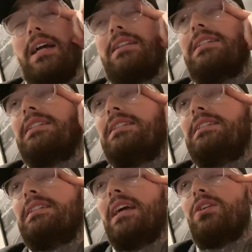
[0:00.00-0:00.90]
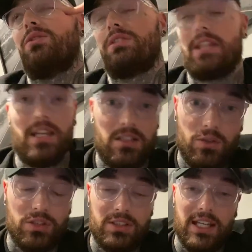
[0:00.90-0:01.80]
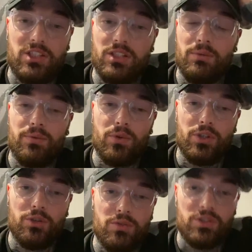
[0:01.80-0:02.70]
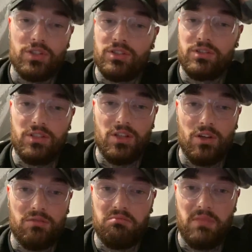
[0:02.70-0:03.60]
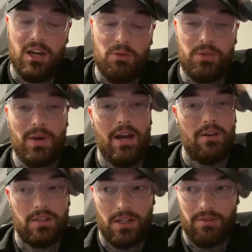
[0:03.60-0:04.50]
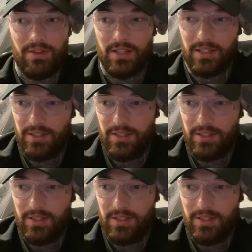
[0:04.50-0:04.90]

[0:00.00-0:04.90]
set your station up for you, and just help you out, kind of thing.